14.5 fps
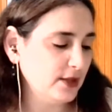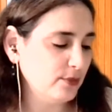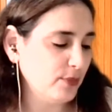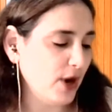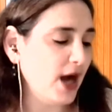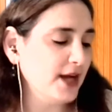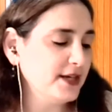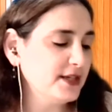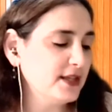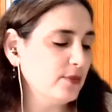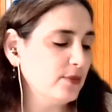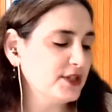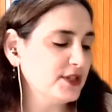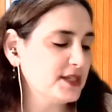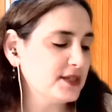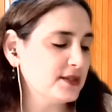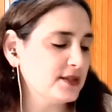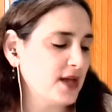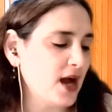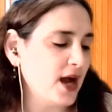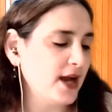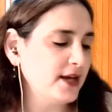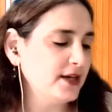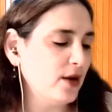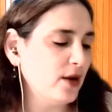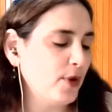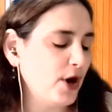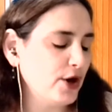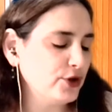Bind them as a sign
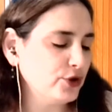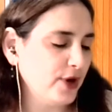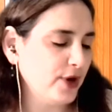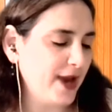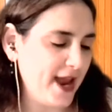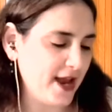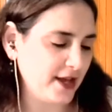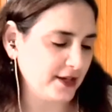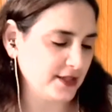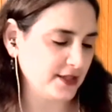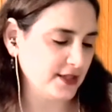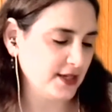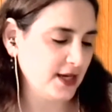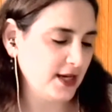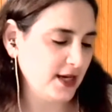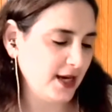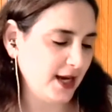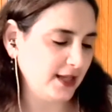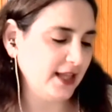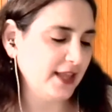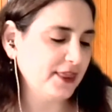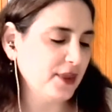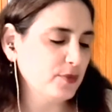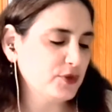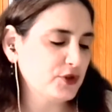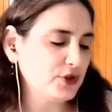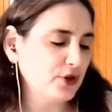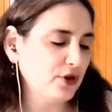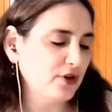upon your hand, and let them
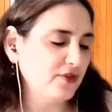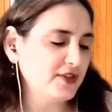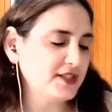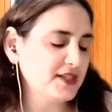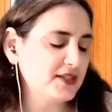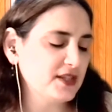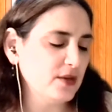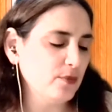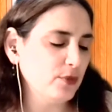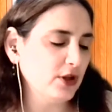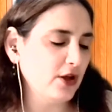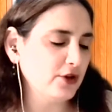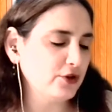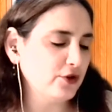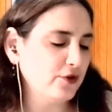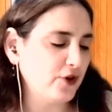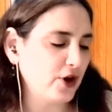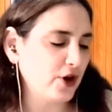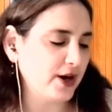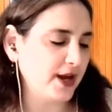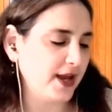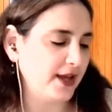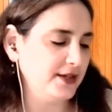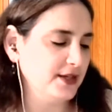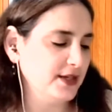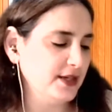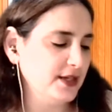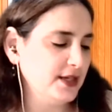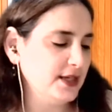serve as a symbol on your forehead.
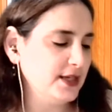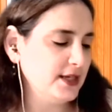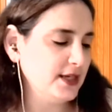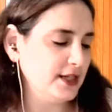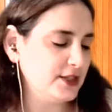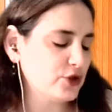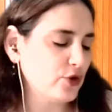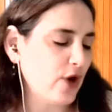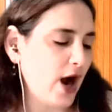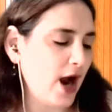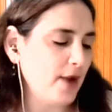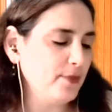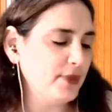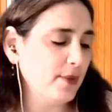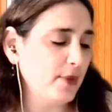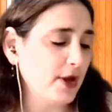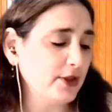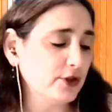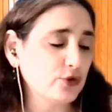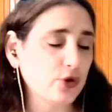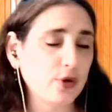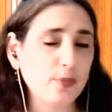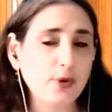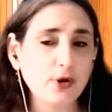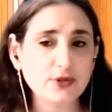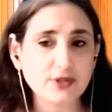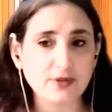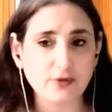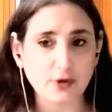Inscribe them on the
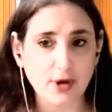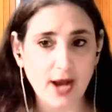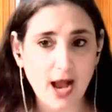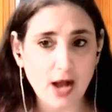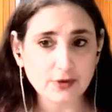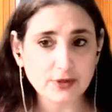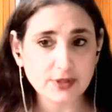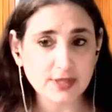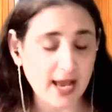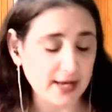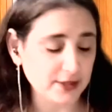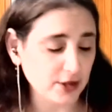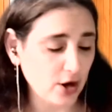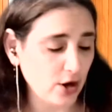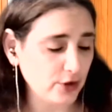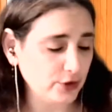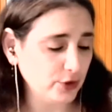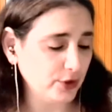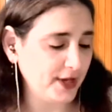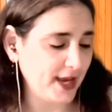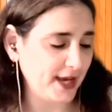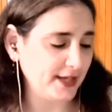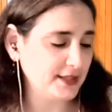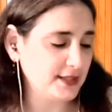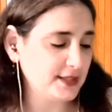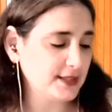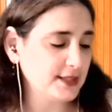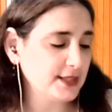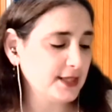doorposts of your house and on your
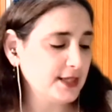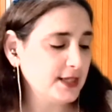gates.